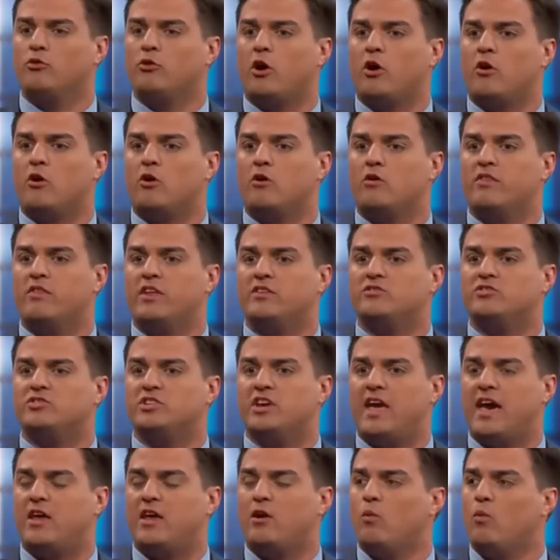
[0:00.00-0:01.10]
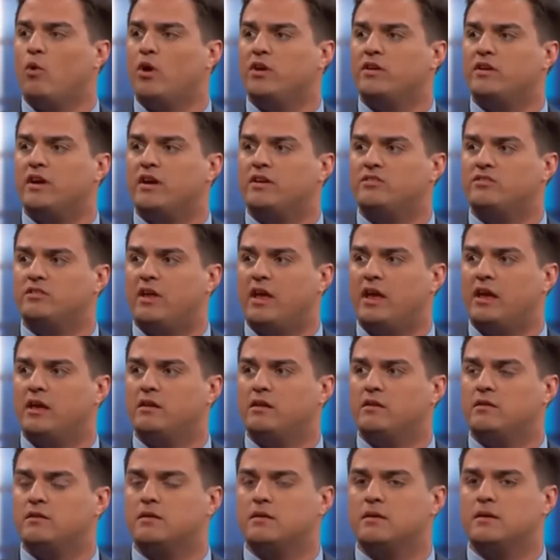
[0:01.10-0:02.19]
her that if she had a one night
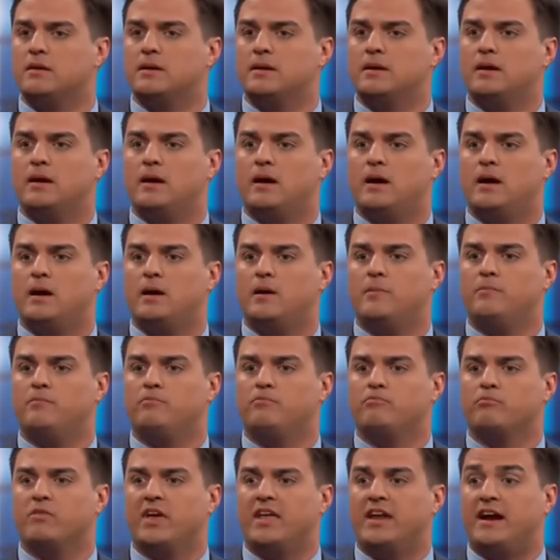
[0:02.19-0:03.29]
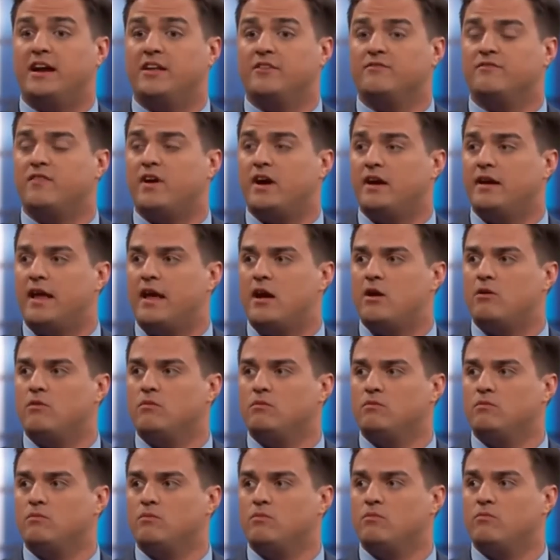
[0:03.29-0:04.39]
stand, and I didn't find out,
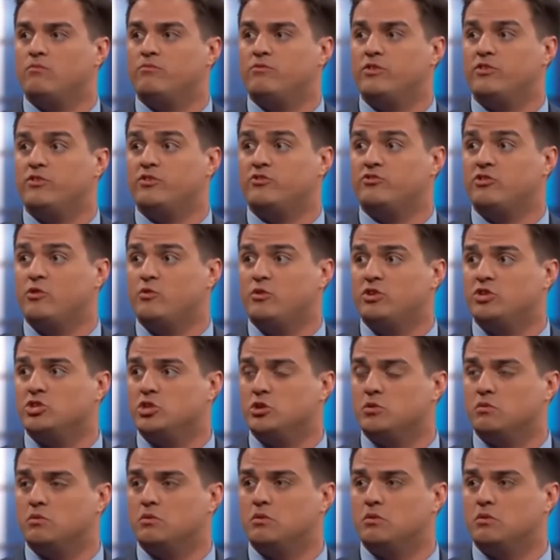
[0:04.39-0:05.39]
then there's no issue.